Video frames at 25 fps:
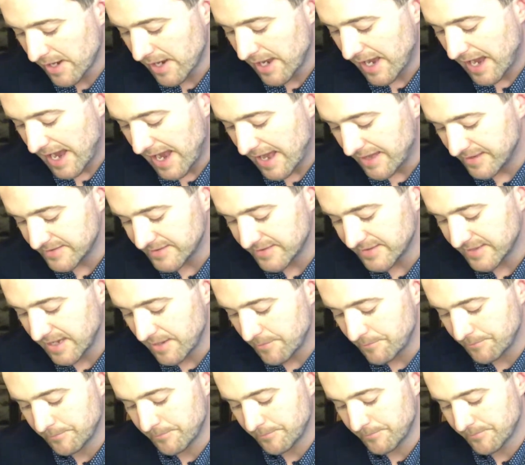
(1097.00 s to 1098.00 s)
has
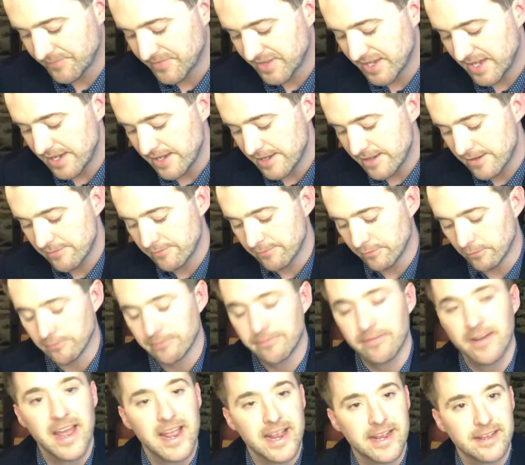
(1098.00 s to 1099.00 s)
some give or
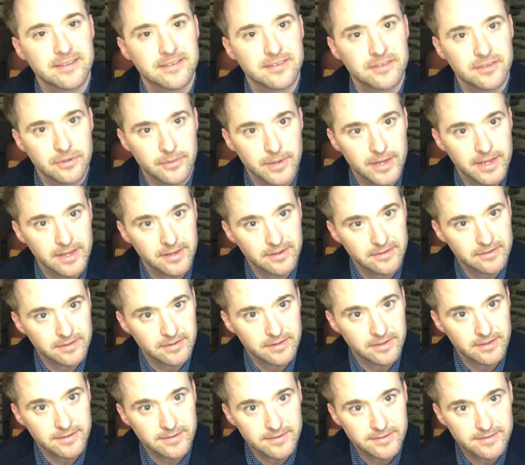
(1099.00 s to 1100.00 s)
flex to it
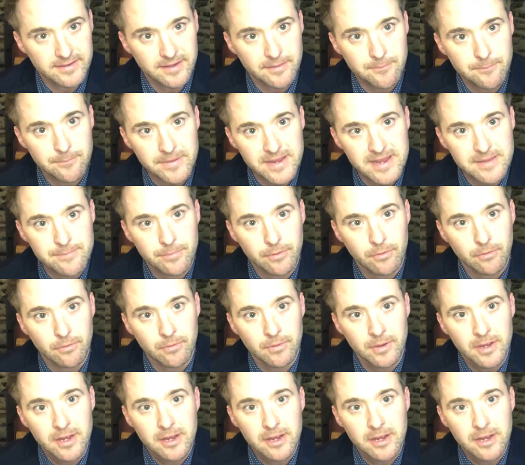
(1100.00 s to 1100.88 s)
that some people,